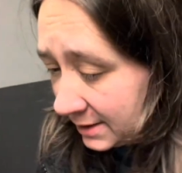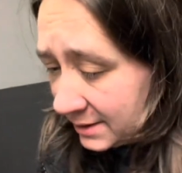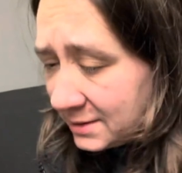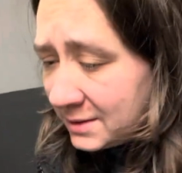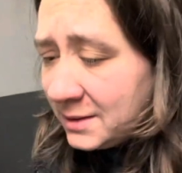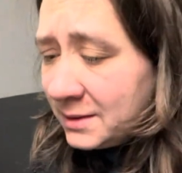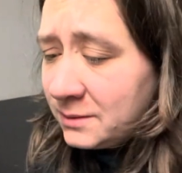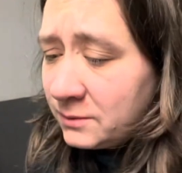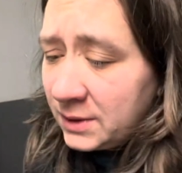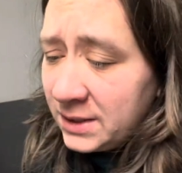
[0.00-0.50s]
I
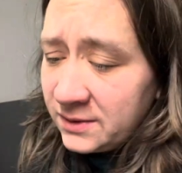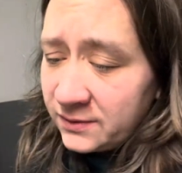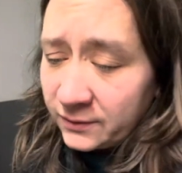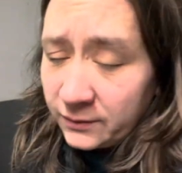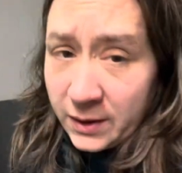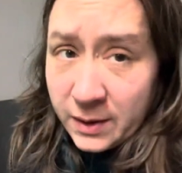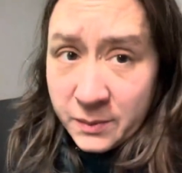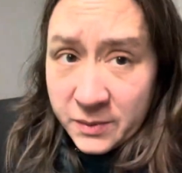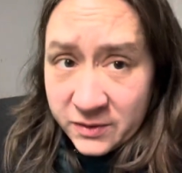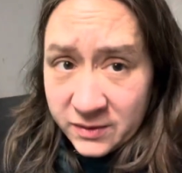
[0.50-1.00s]
did
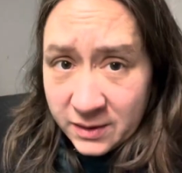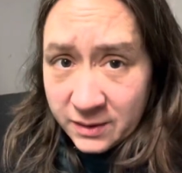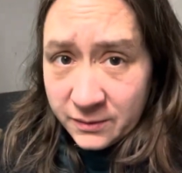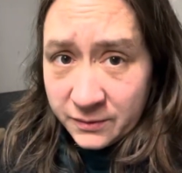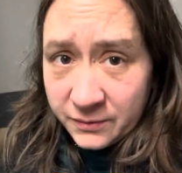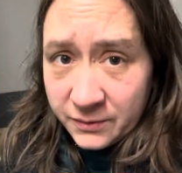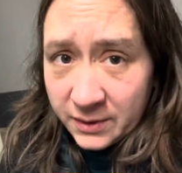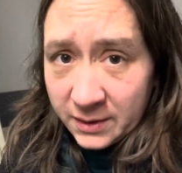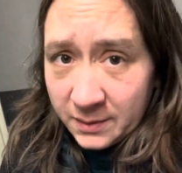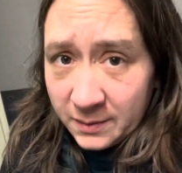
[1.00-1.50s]
inscribe myself
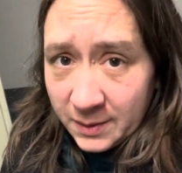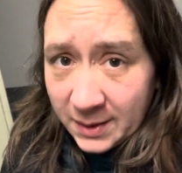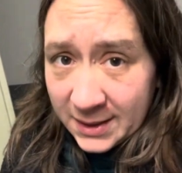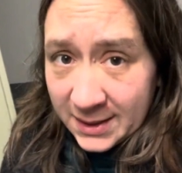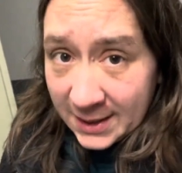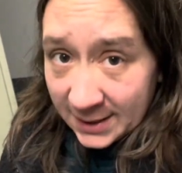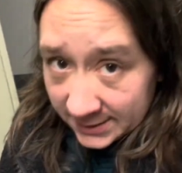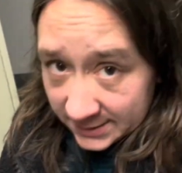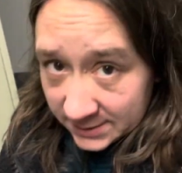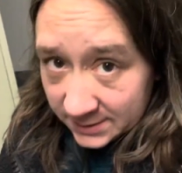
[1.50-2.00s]
at
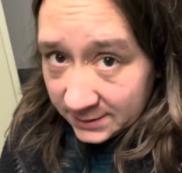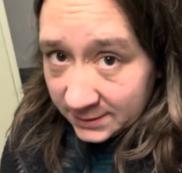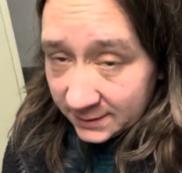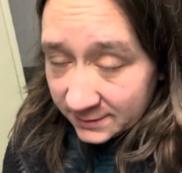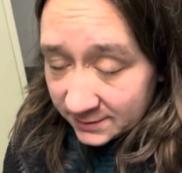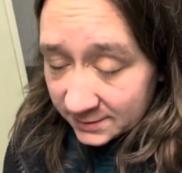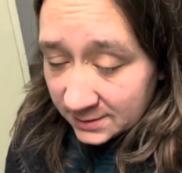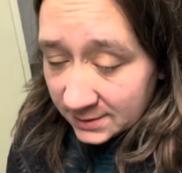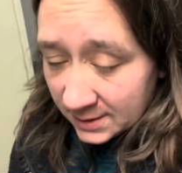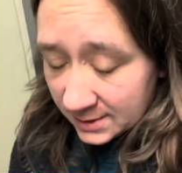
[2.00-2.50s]
night
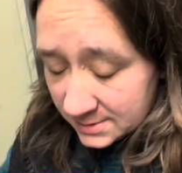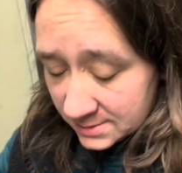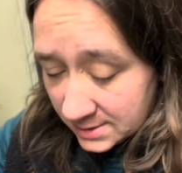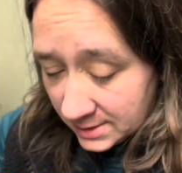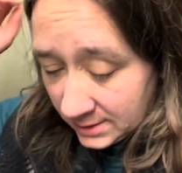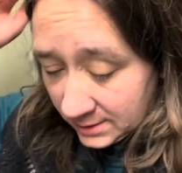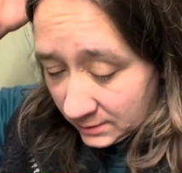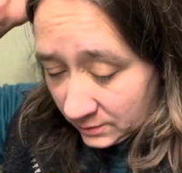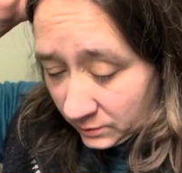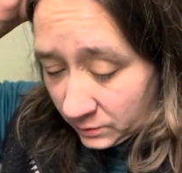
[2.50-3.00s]
yesterday, I
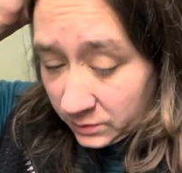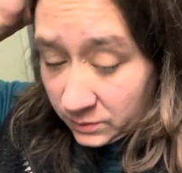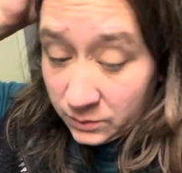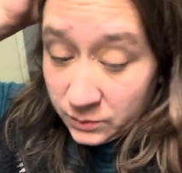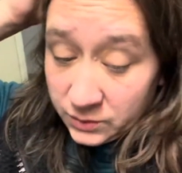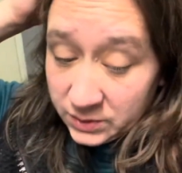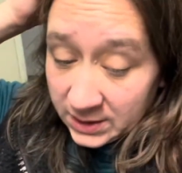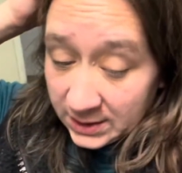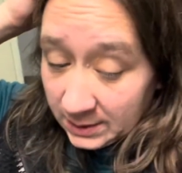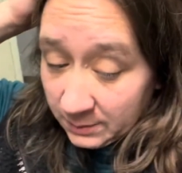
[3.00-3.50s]
think,
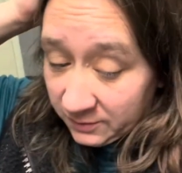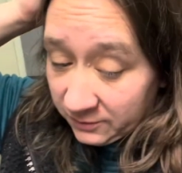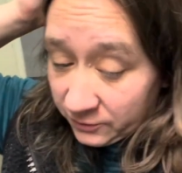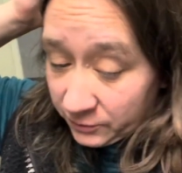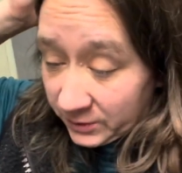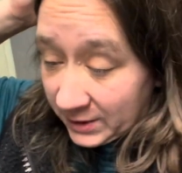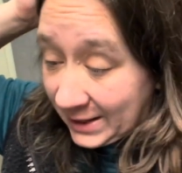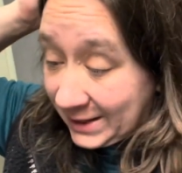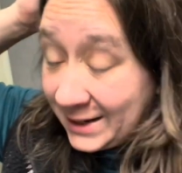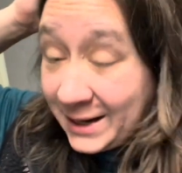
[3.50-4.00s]
or the day
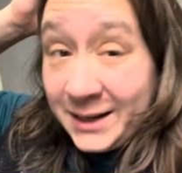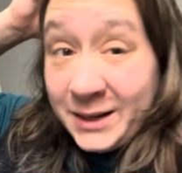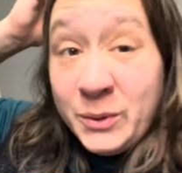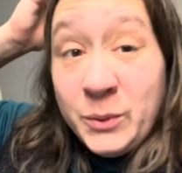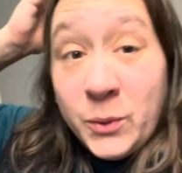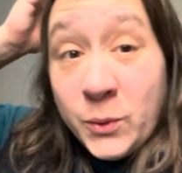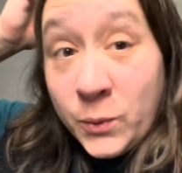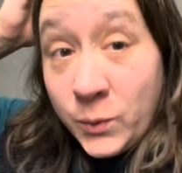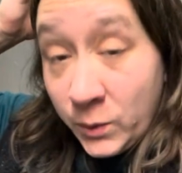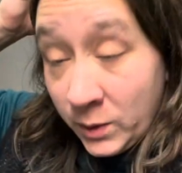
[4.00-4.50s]
before that, I don't
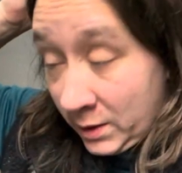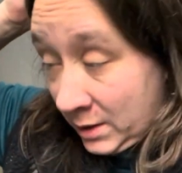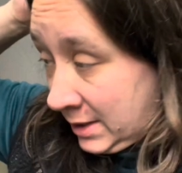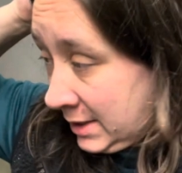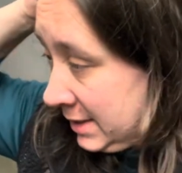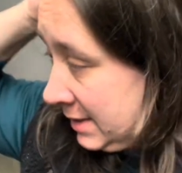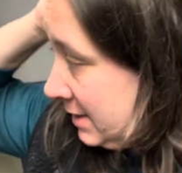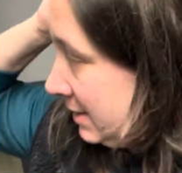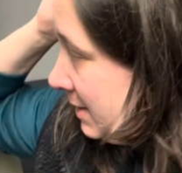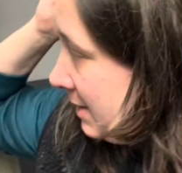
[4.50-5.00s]
know.
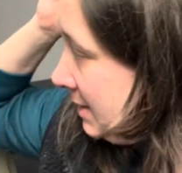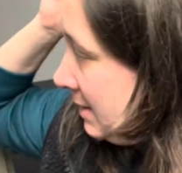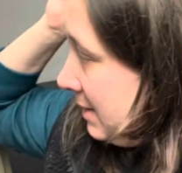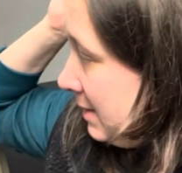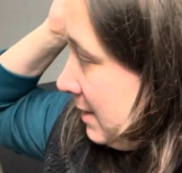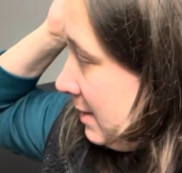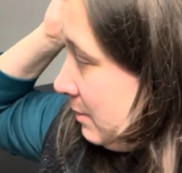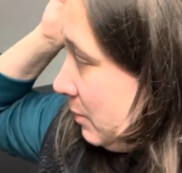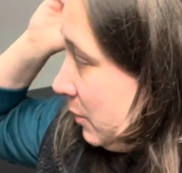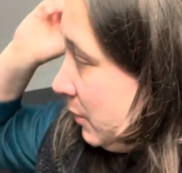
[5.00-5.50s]

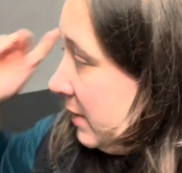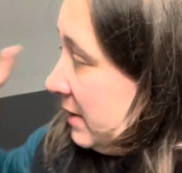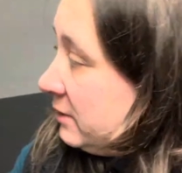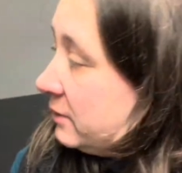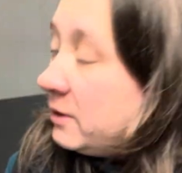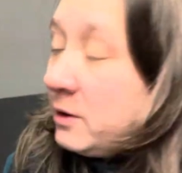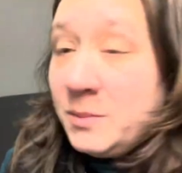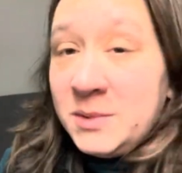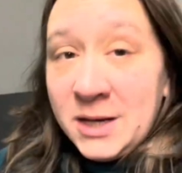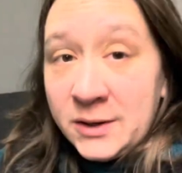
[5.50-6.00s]
But when
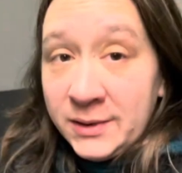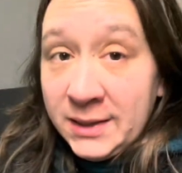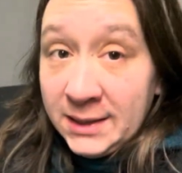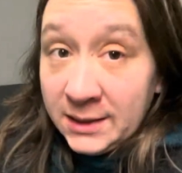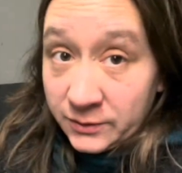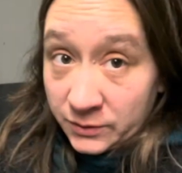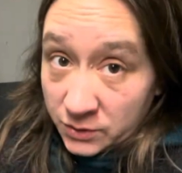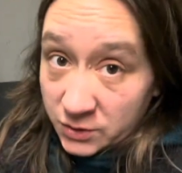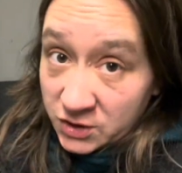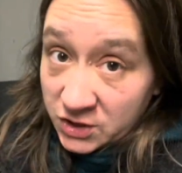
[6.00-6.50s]
you come down
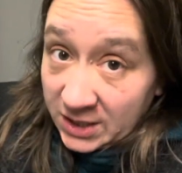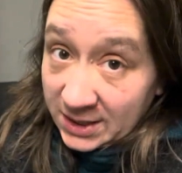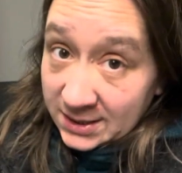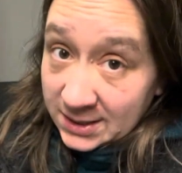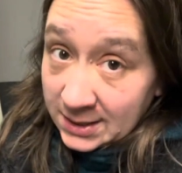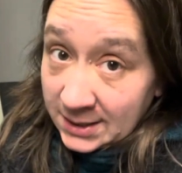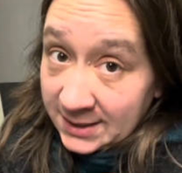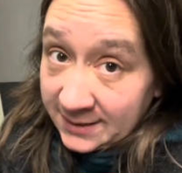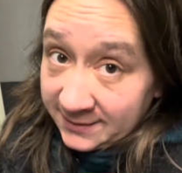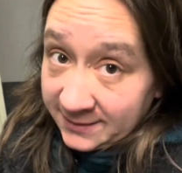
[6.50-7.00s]
here, you check
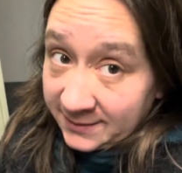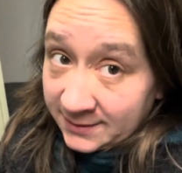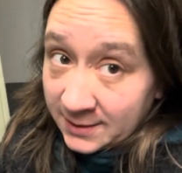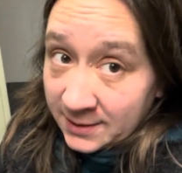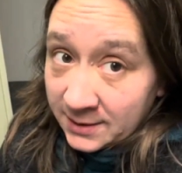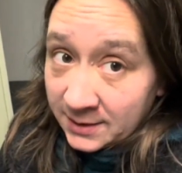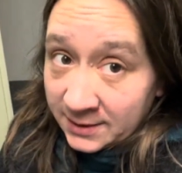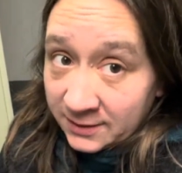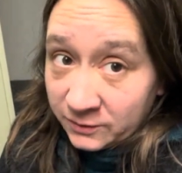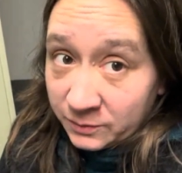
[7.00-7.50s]
the list,
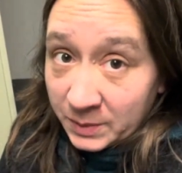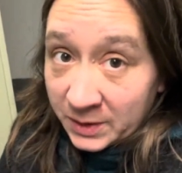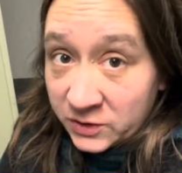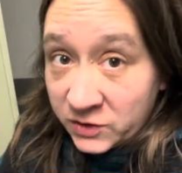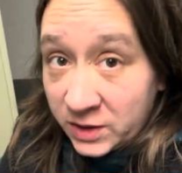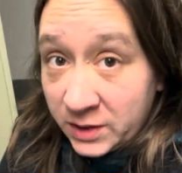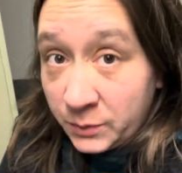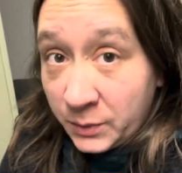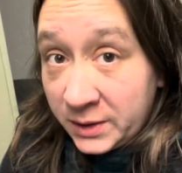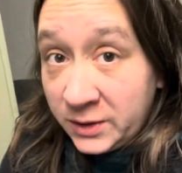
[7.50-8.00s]

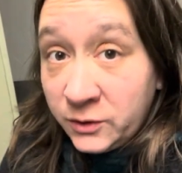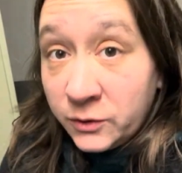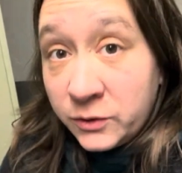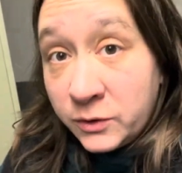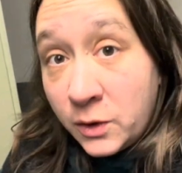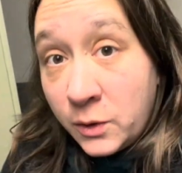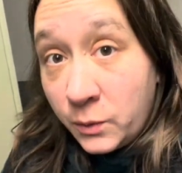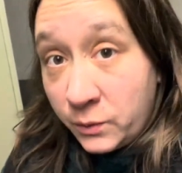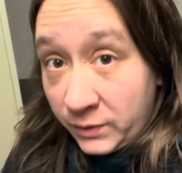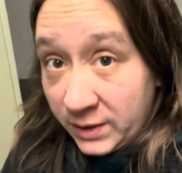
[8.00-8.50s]
especially when you're
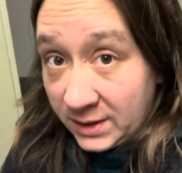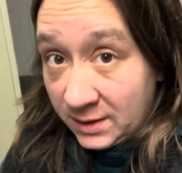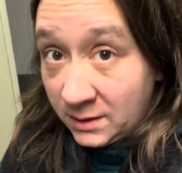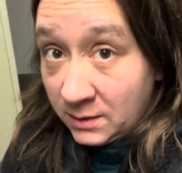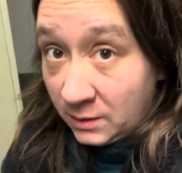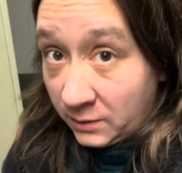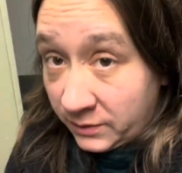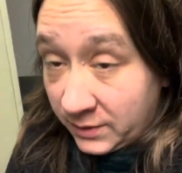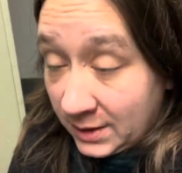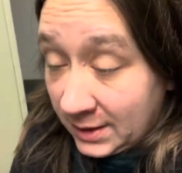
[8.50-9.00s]
not written
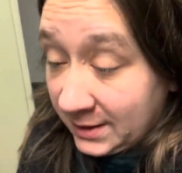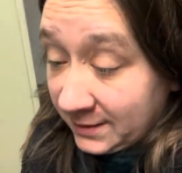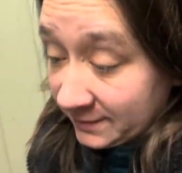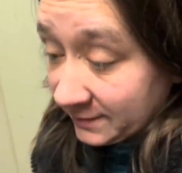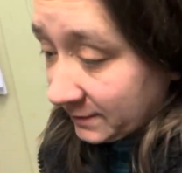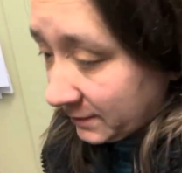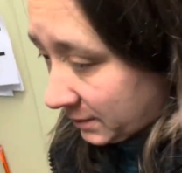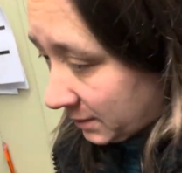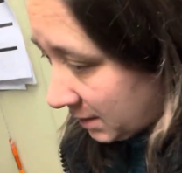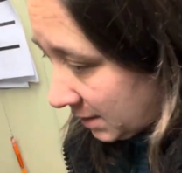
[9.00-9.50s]
on the list.